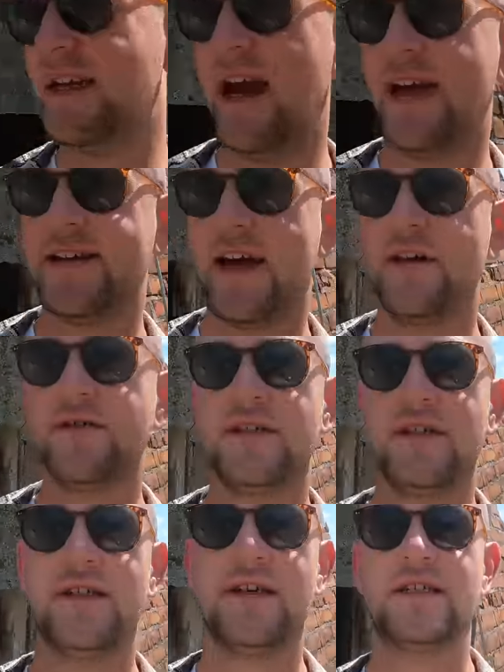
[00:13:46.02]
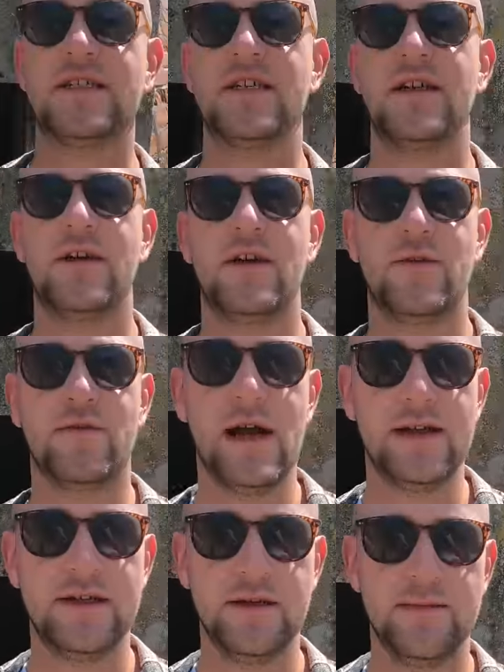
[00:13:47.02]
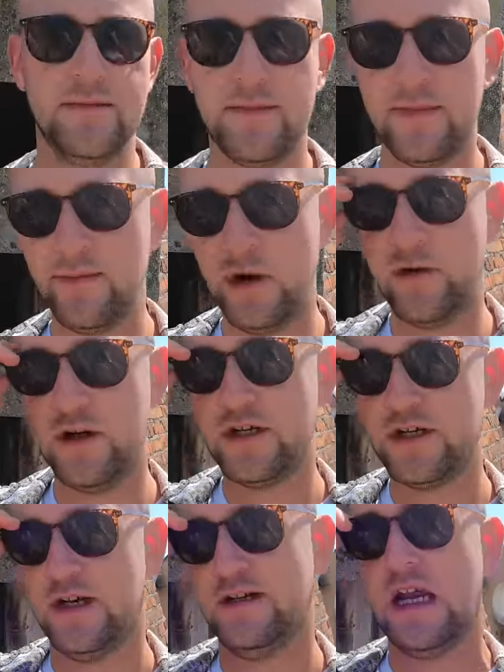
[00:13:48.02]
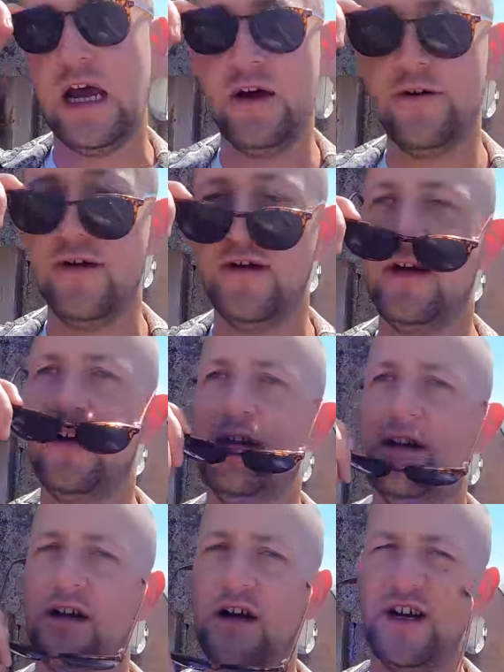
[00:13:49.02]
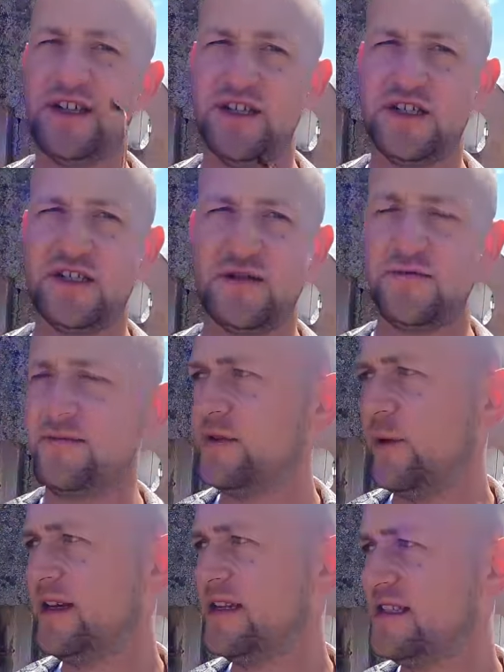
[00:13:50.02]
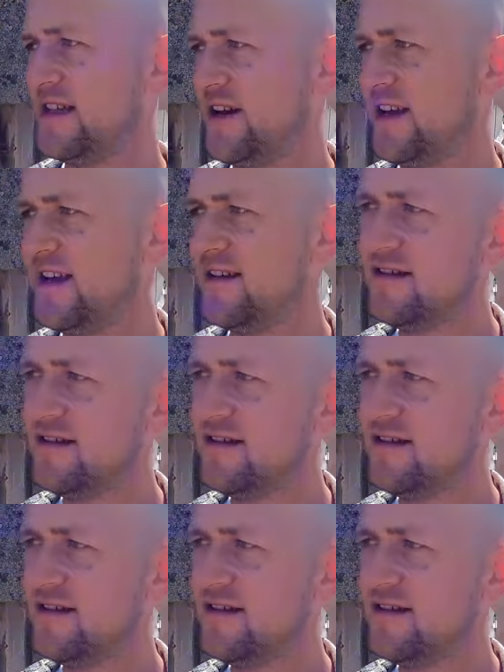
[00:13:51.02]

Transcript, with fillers: to get out to this random Polish town. Cost us 20 zloty.